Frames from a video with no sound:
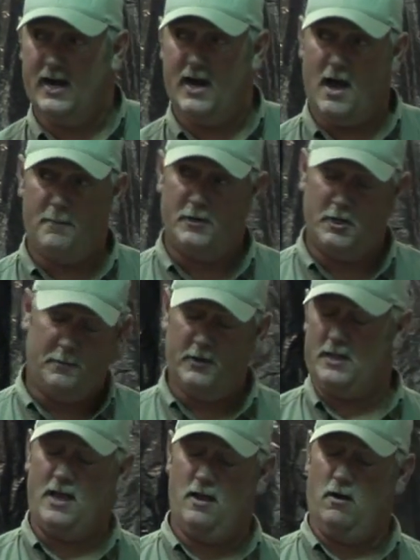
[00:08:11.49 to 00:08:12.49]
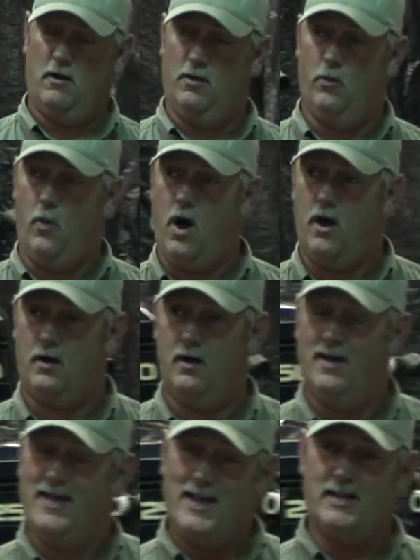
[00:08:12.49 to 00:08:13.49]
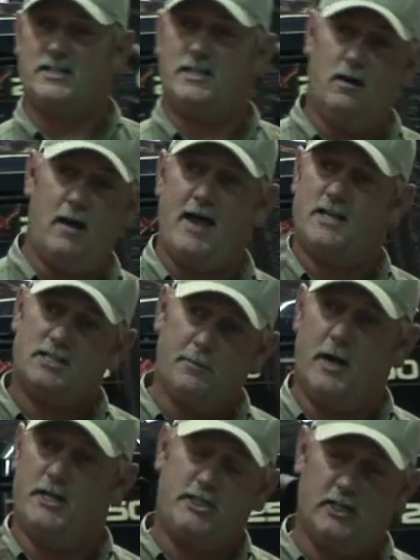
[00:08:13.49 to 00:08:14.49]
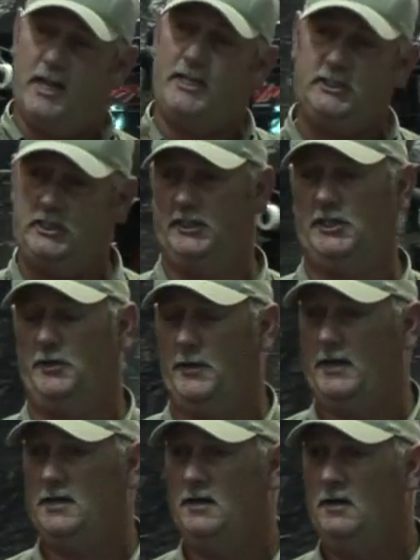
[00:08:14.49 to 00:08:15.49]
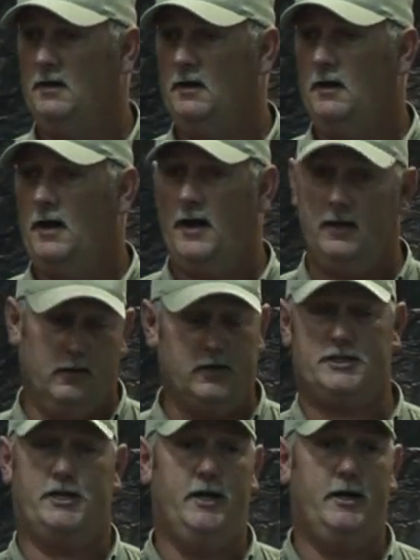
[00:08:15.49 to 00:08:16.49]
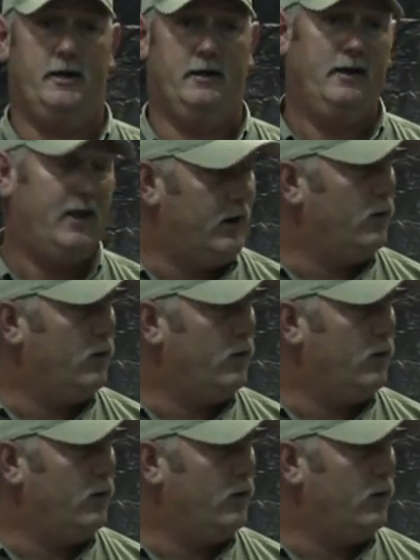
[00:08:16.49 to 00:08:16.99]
it up and you put that yarn in the water, it still has some undulation to it. And it looks good, and